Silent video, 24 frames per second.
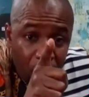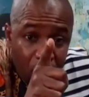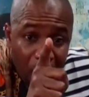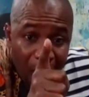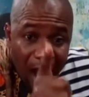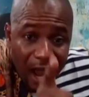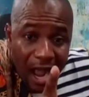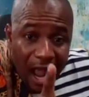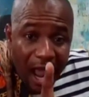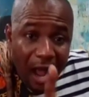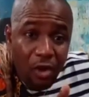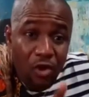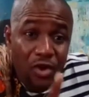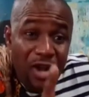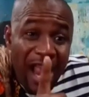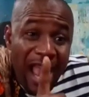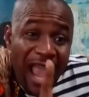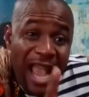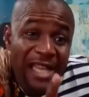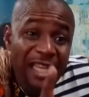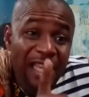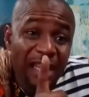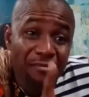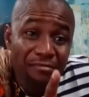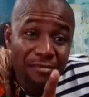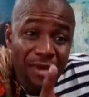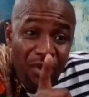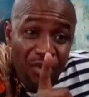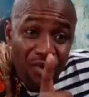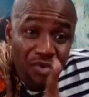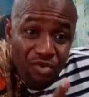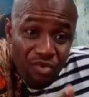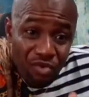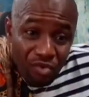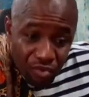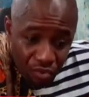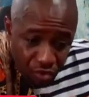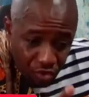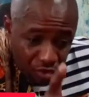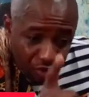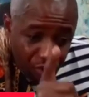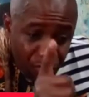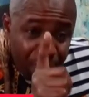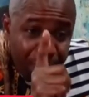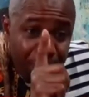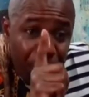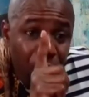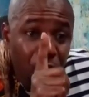You
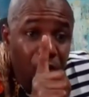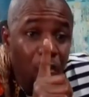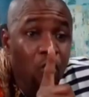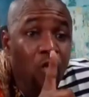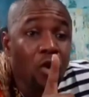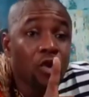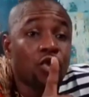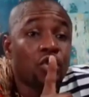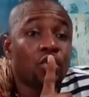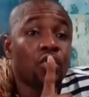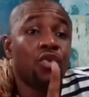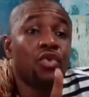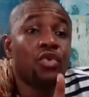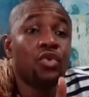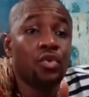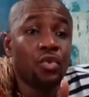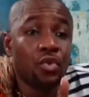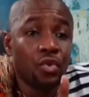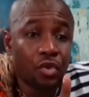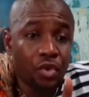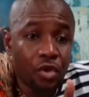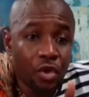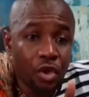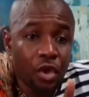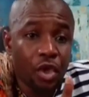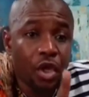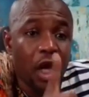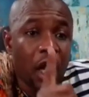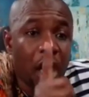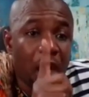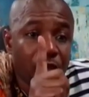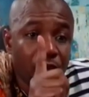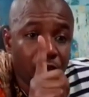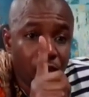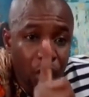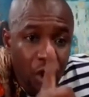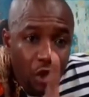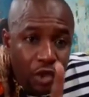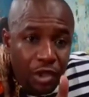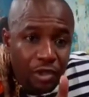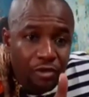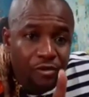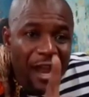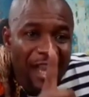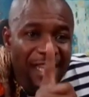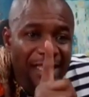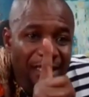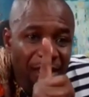people know what to do. You know the
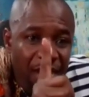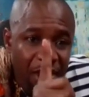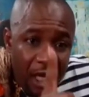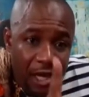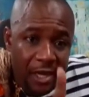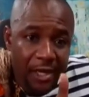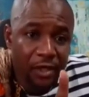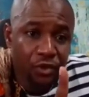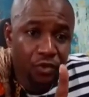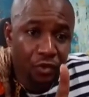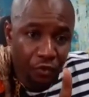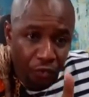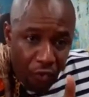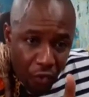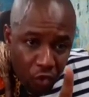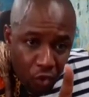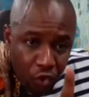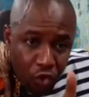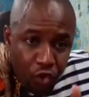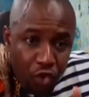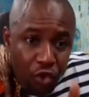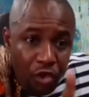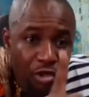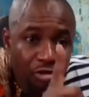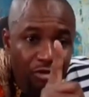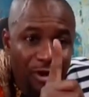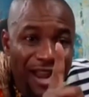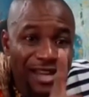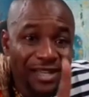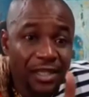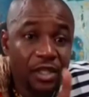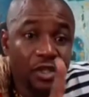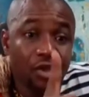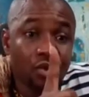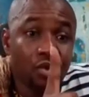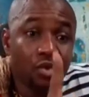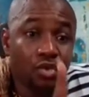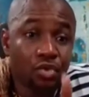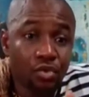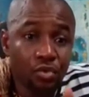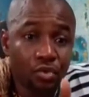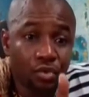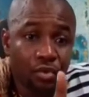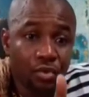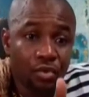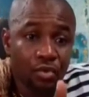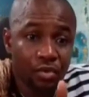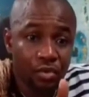right channel to follow. You know the right thing to
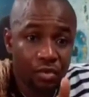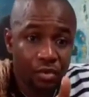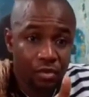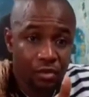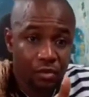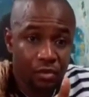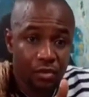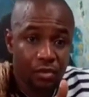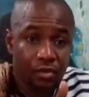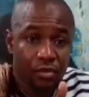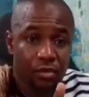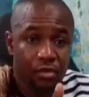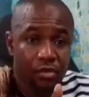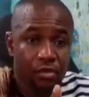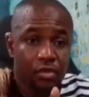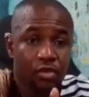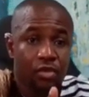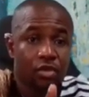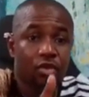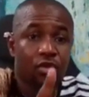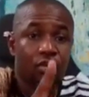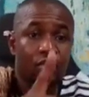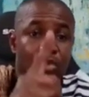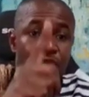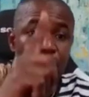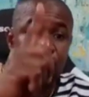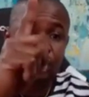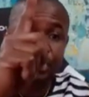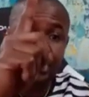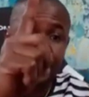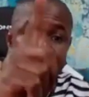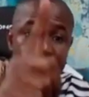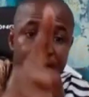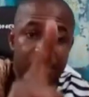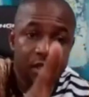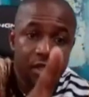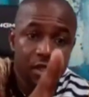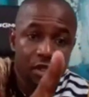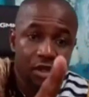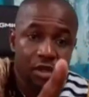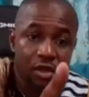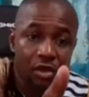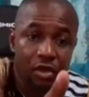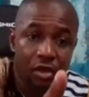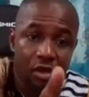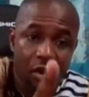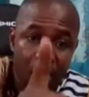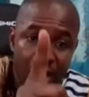do. You do it.
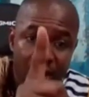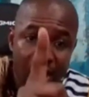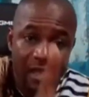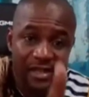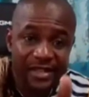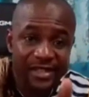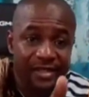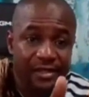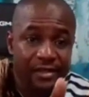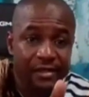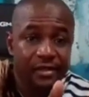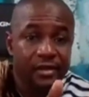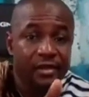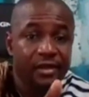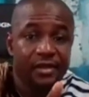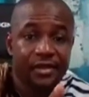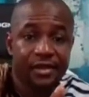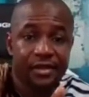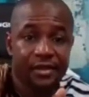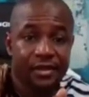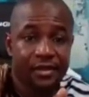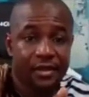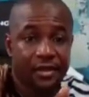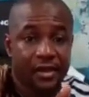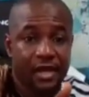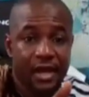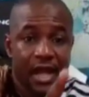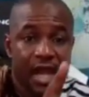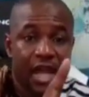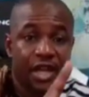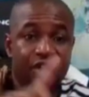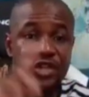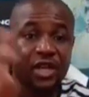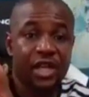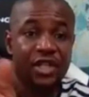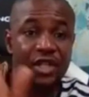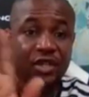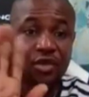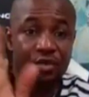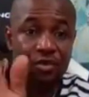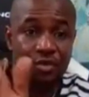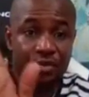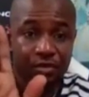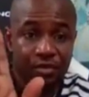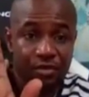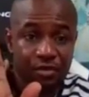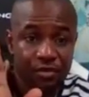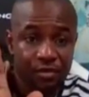Yes.
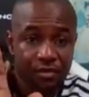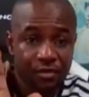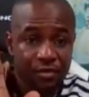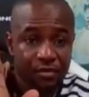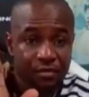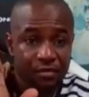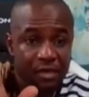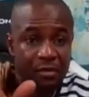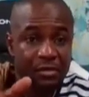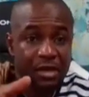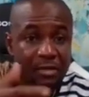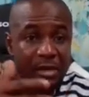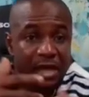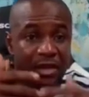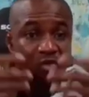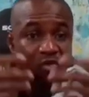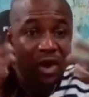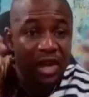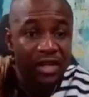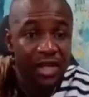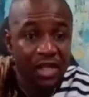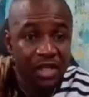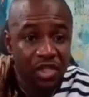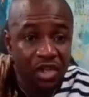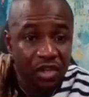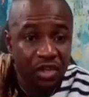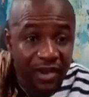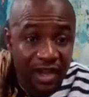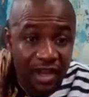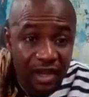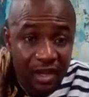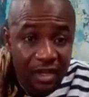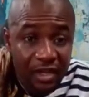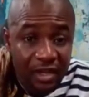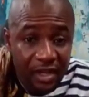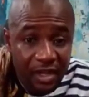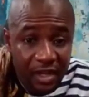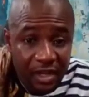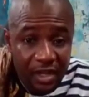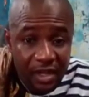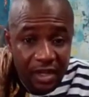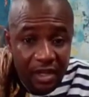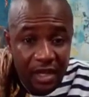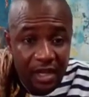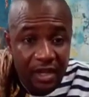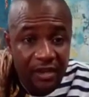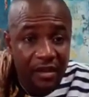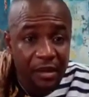Threatening. Enemy go threatening man.
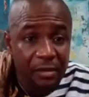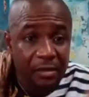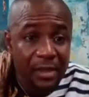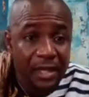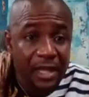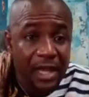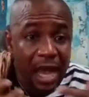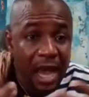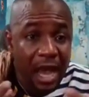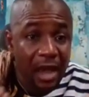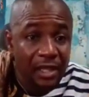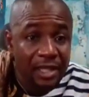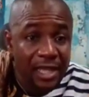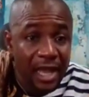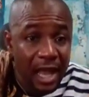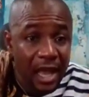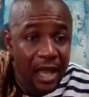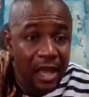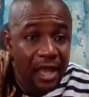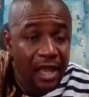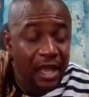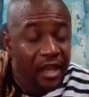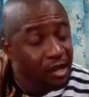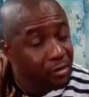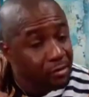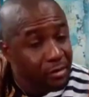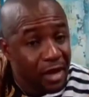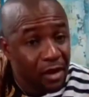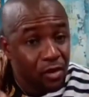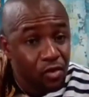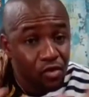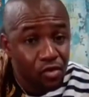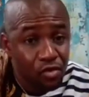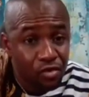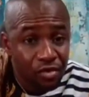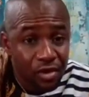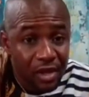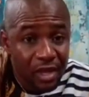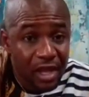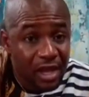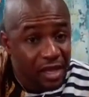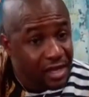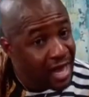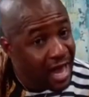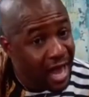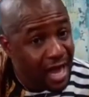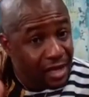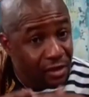Enemy here ta enemy who
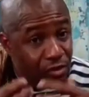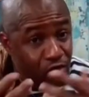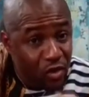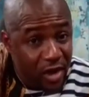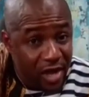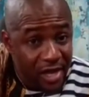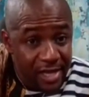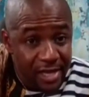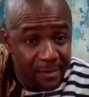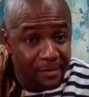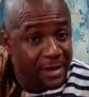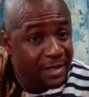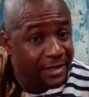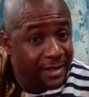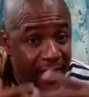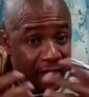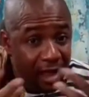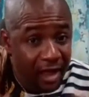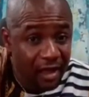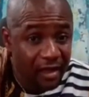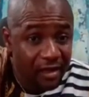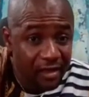any way you better.